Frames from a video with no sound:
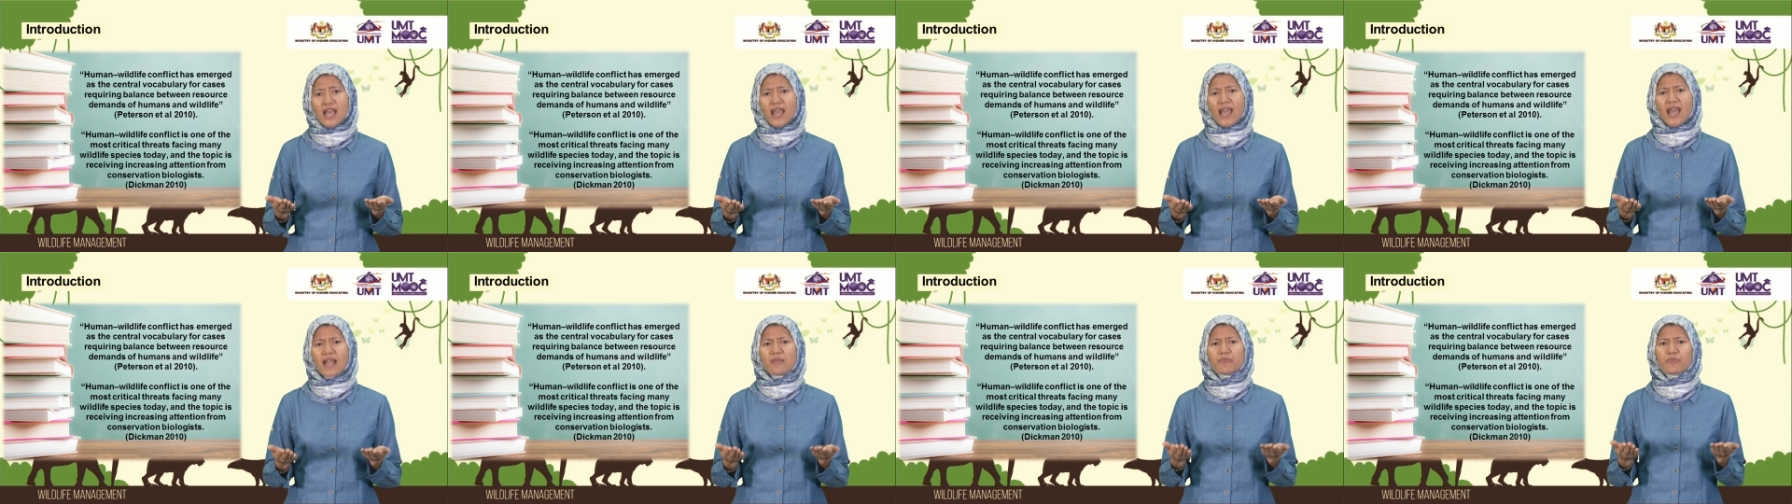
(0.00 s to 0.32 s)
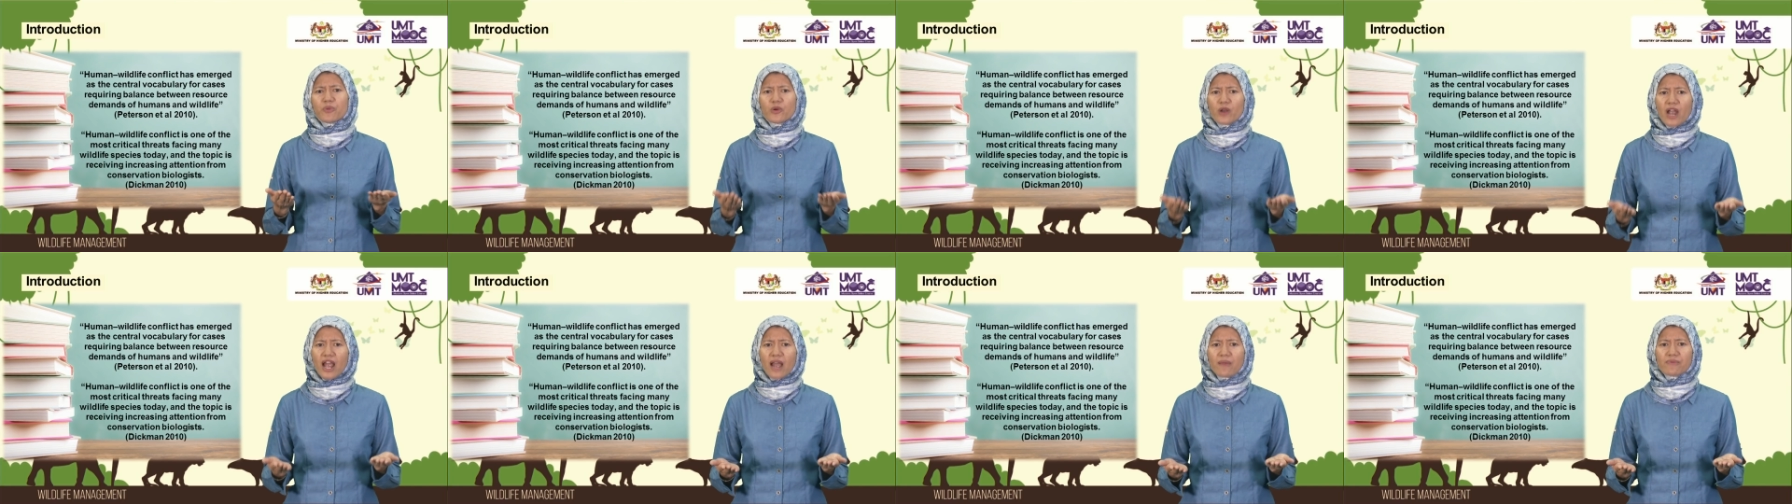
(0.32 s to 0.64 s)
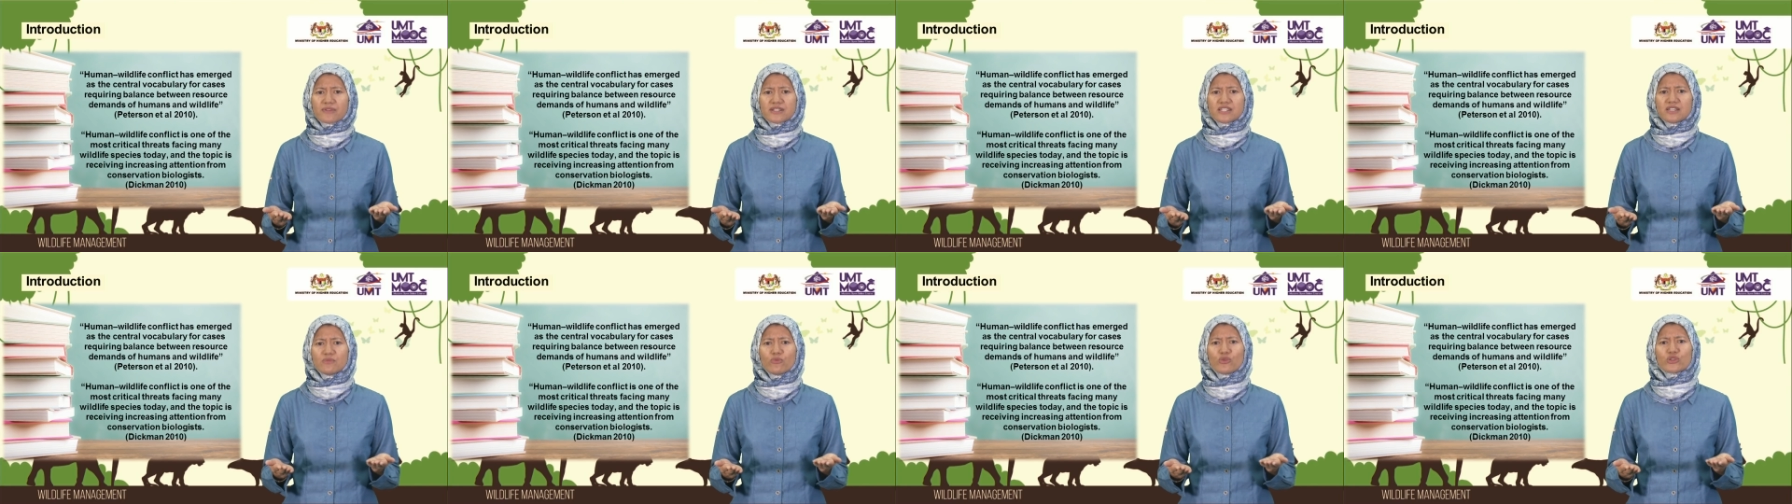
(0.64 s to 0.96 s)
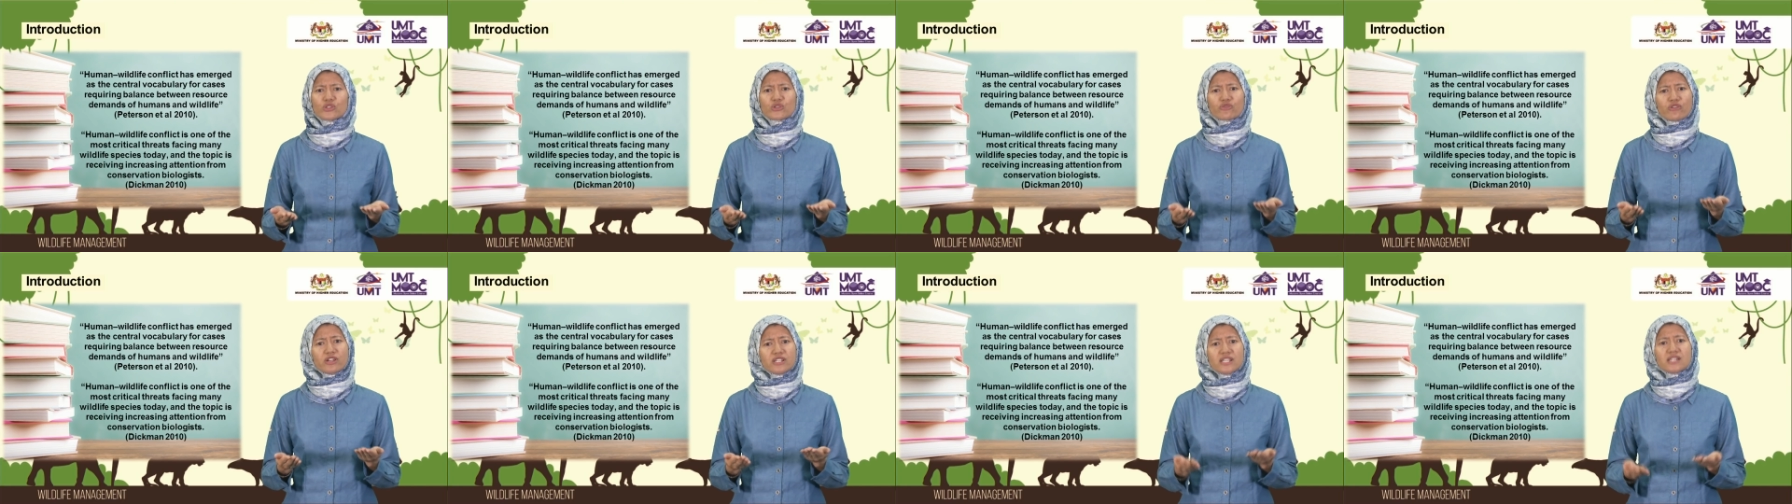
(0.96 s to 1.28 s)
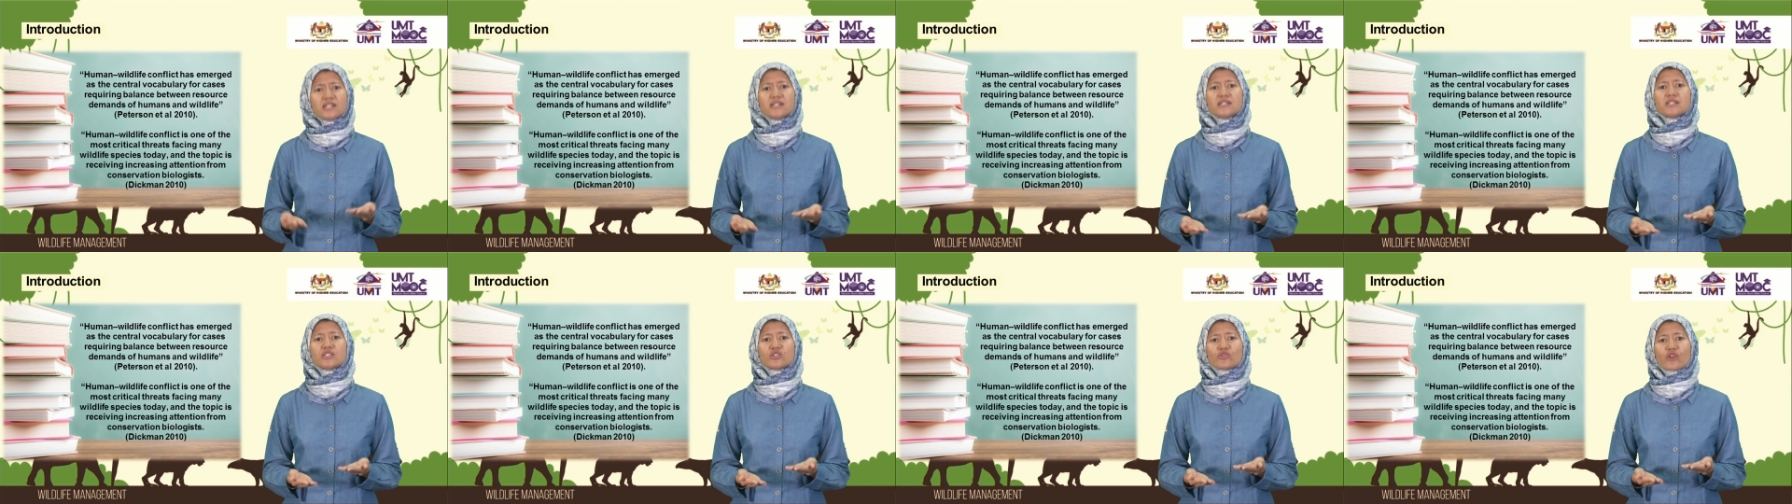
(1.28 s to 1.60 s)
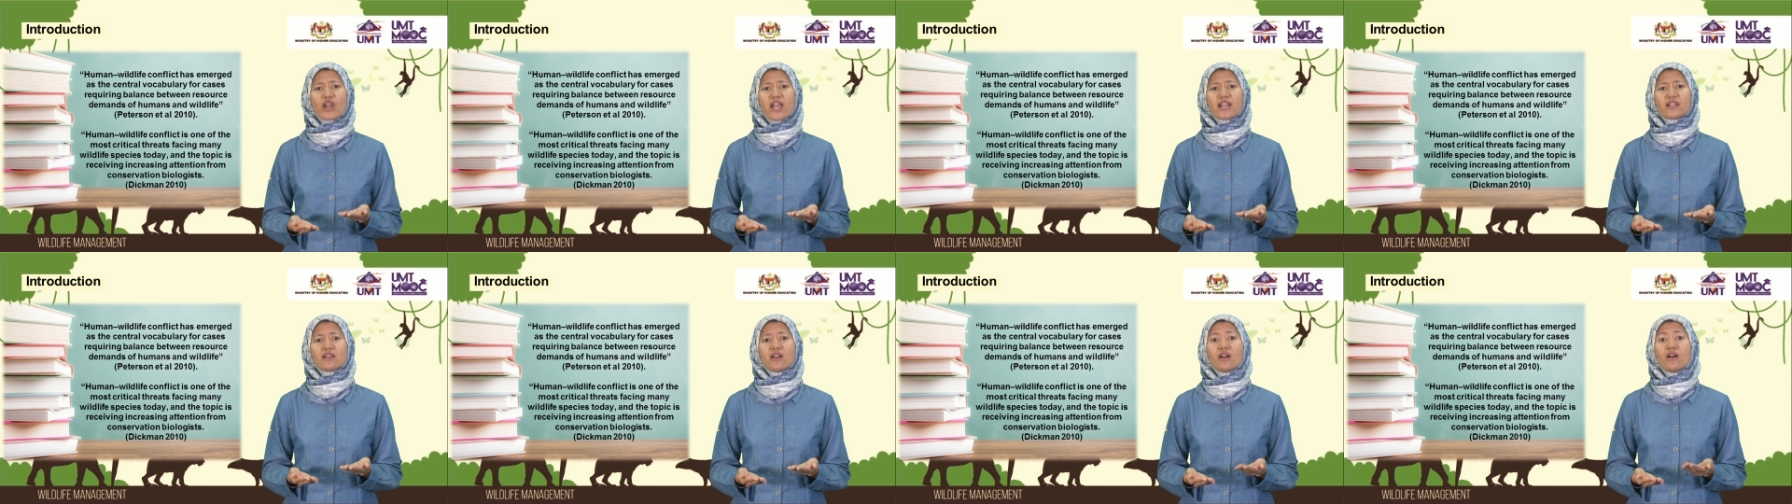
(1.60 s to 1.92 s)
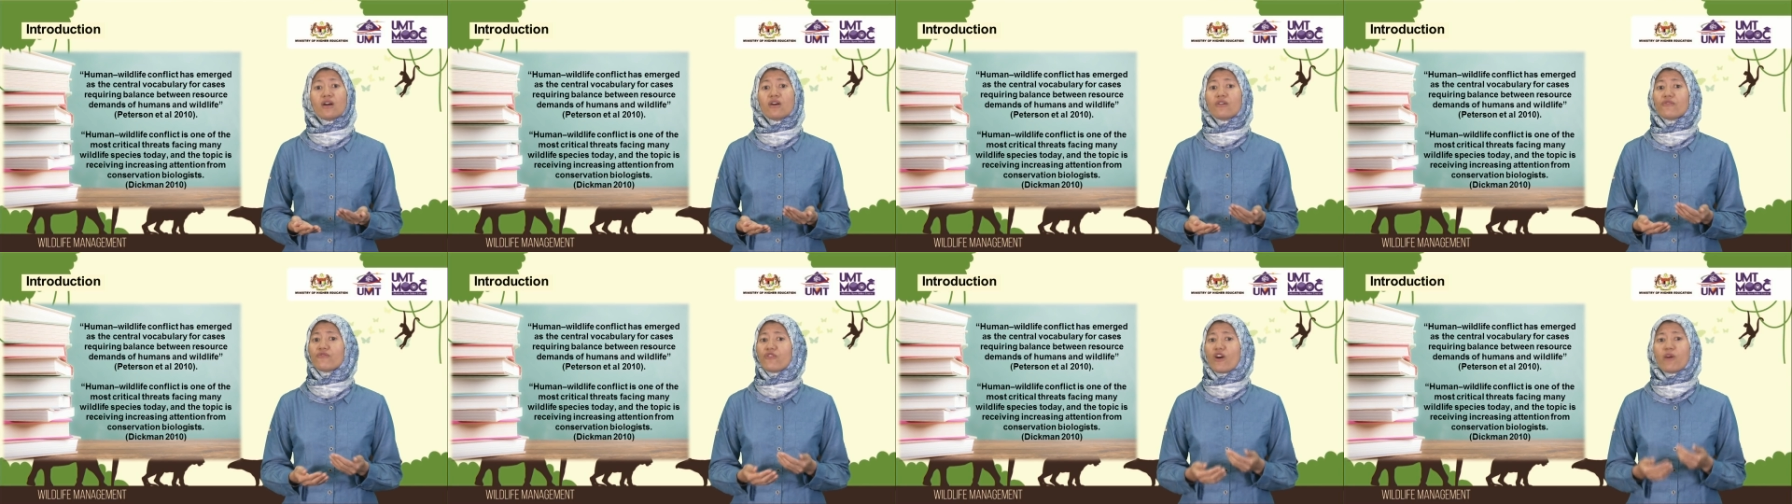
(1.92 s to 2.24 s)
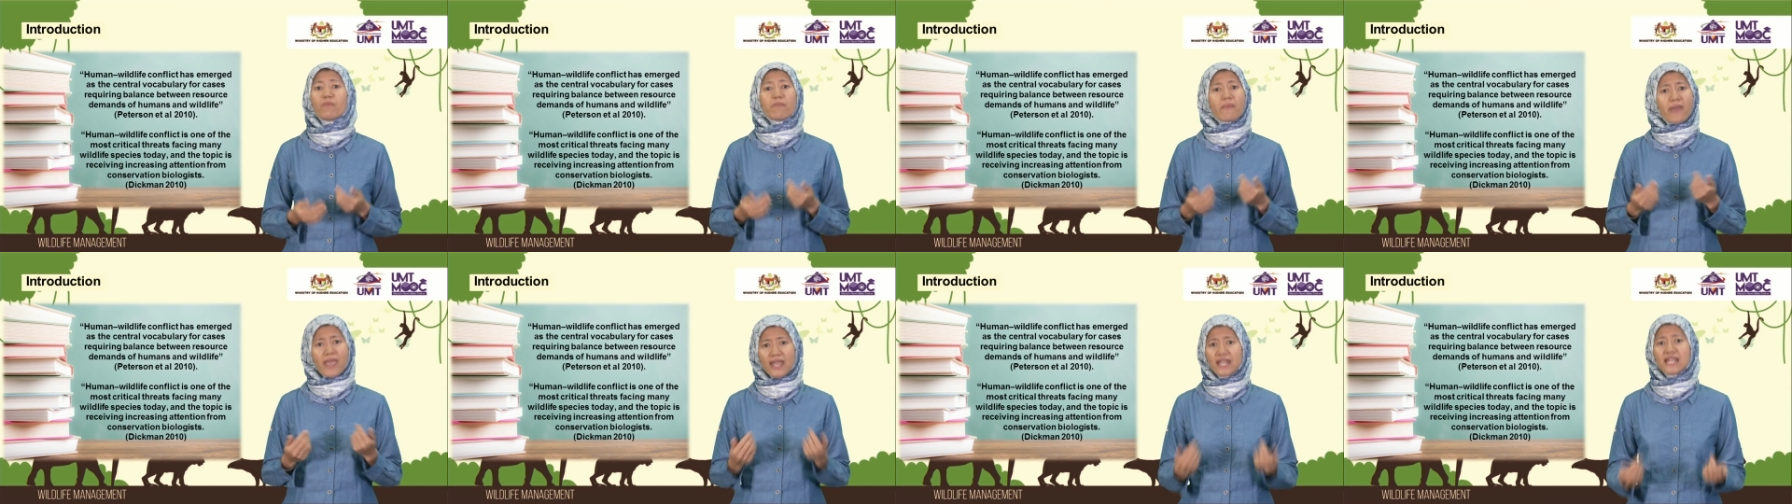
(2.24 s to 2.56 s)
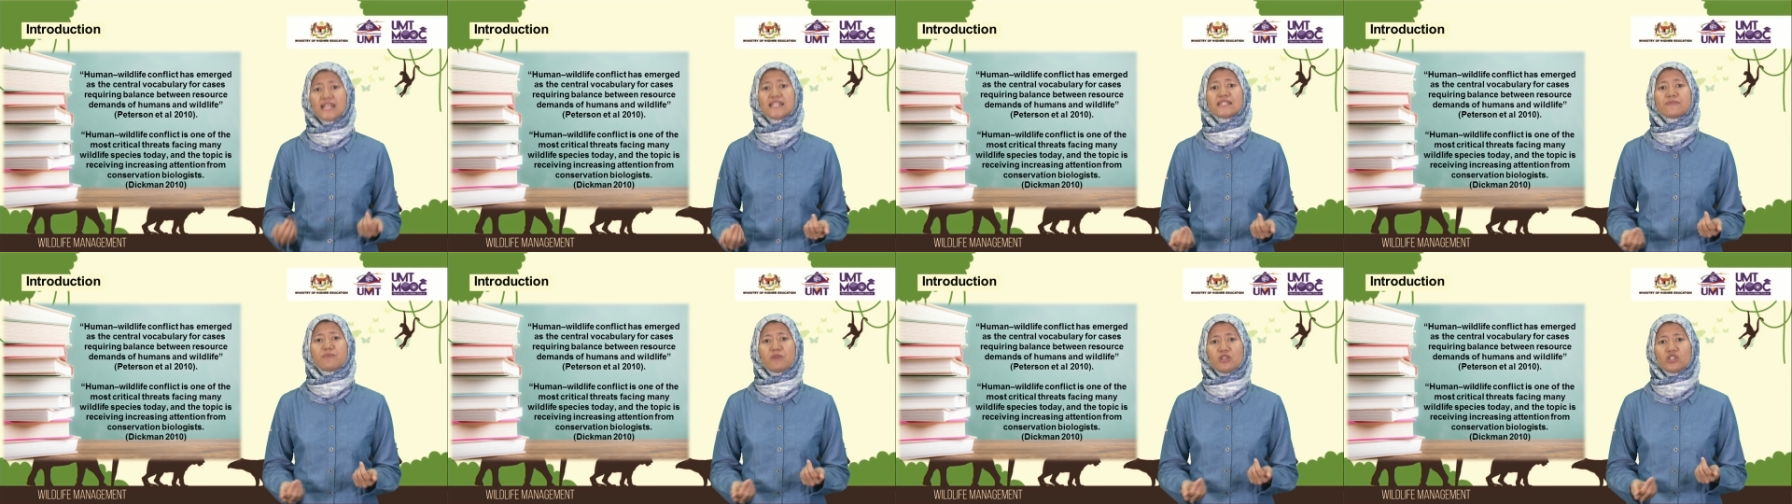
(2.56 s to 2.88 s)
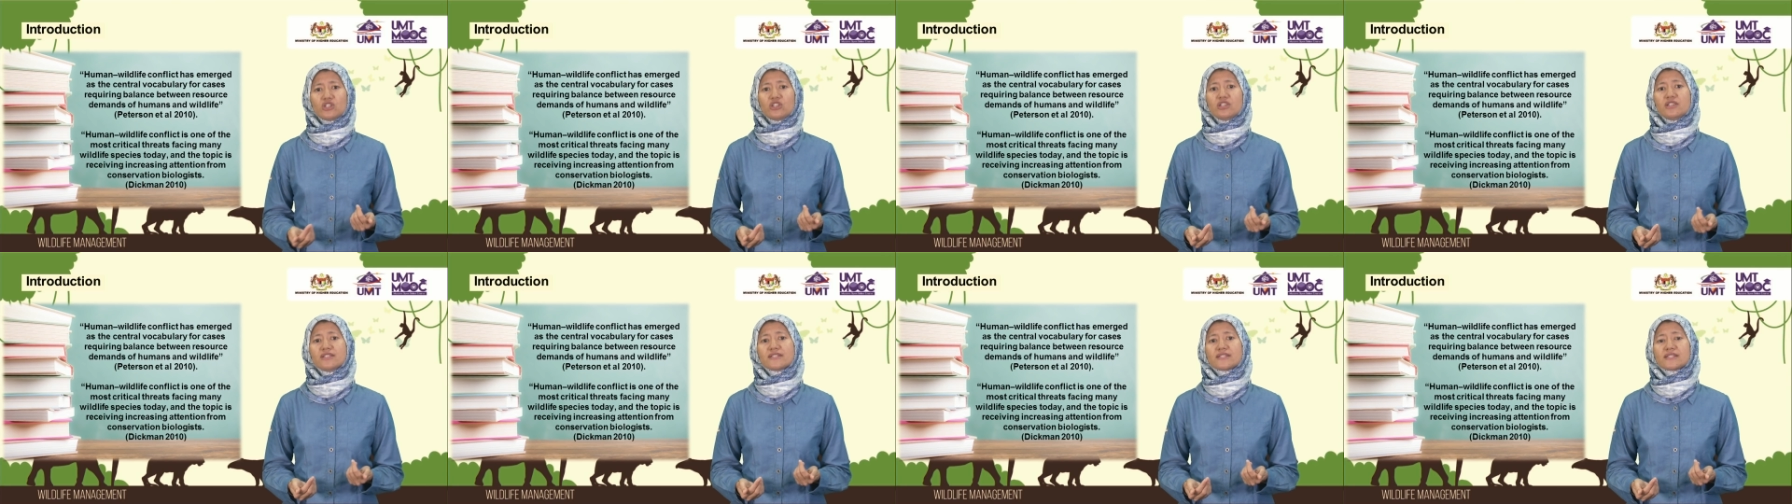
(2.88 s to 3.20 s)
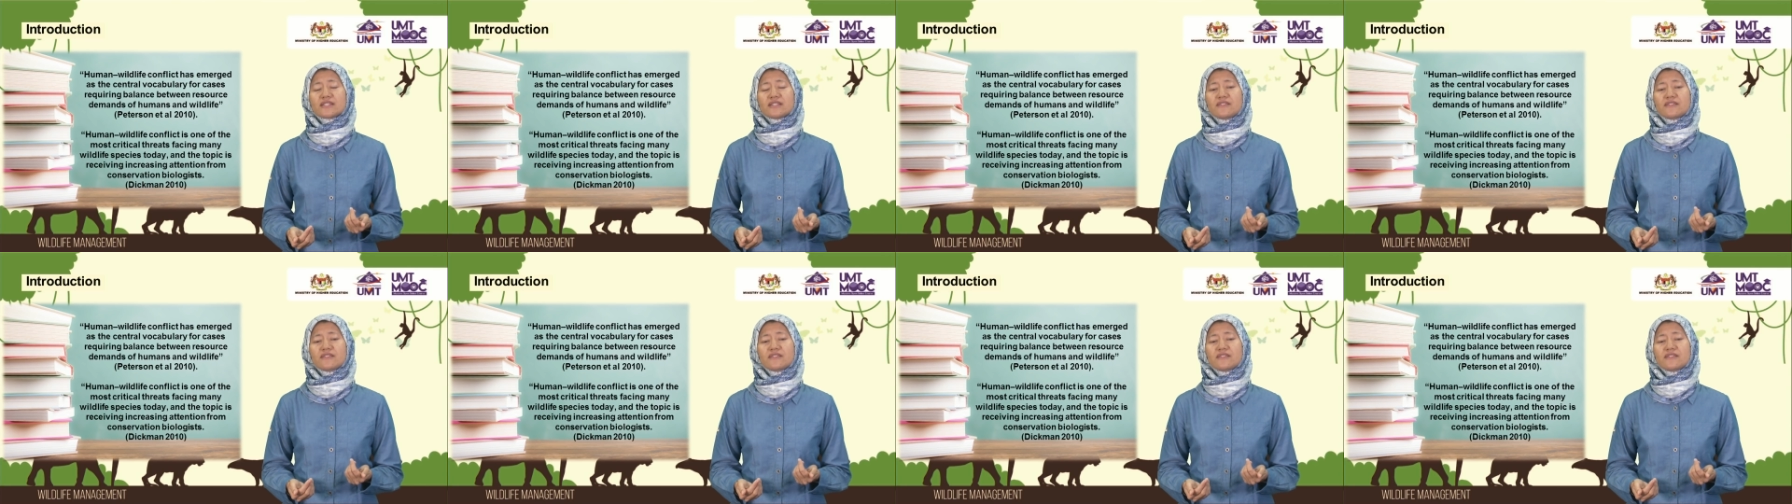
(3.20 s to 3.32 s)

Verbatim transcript: and perhaps the most critical threat for many species.